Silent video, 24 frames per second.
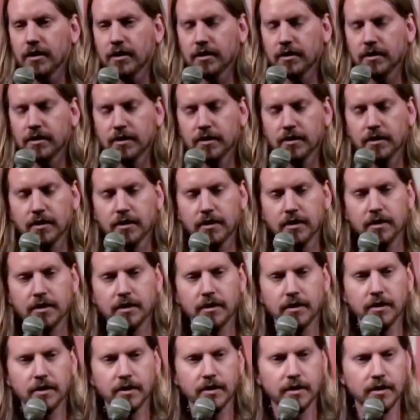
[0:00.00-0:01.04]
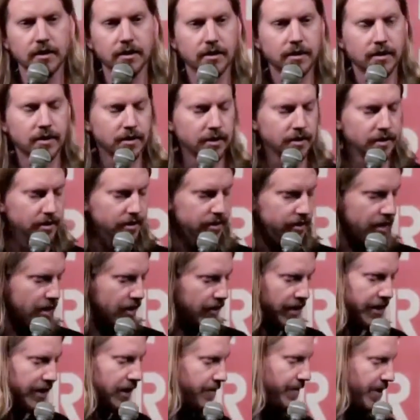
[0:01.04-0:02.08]
No,
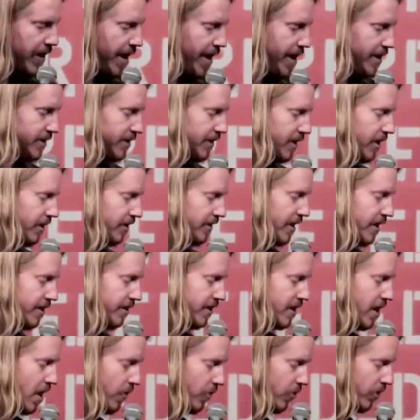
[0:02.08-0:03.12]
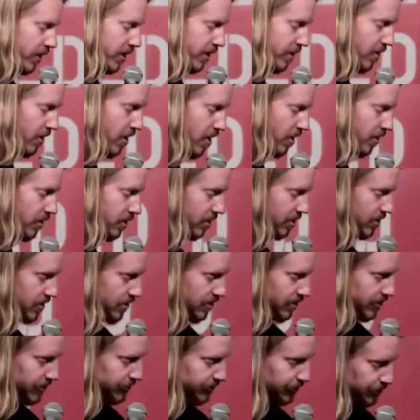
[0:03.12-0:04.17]
I got my ass kicked. That did not work at all. It
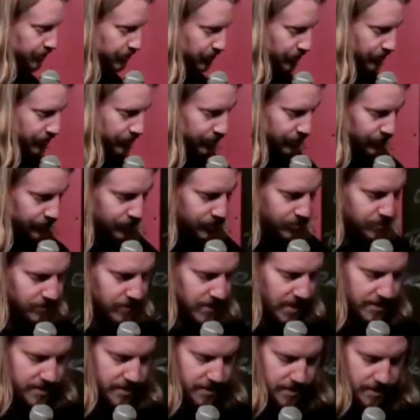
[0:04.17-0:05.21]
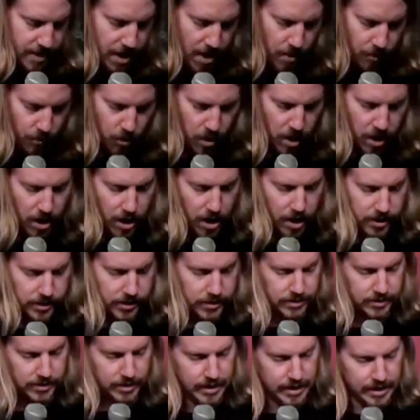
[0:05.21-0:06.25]
did not
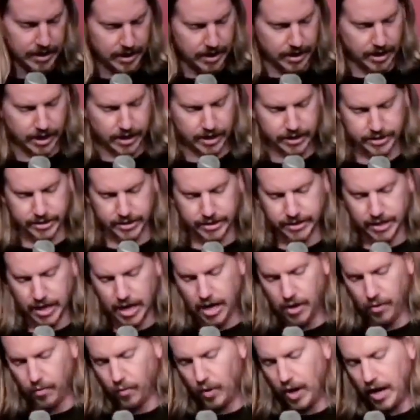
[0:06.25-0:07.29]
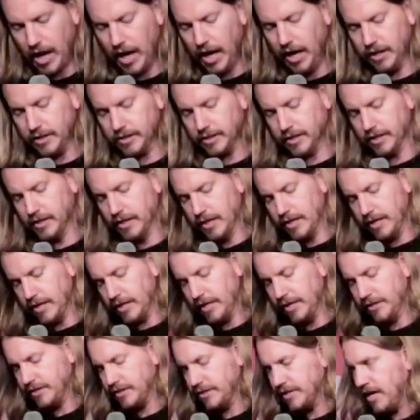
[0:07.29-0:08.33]
work. It did not work.
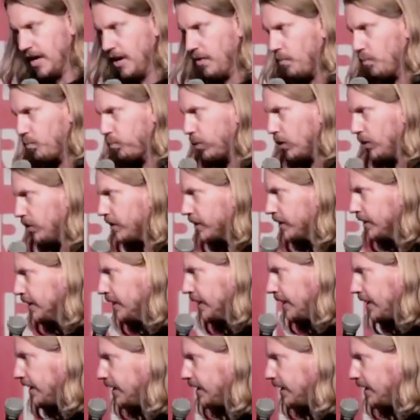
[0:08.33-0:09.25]
It did not work.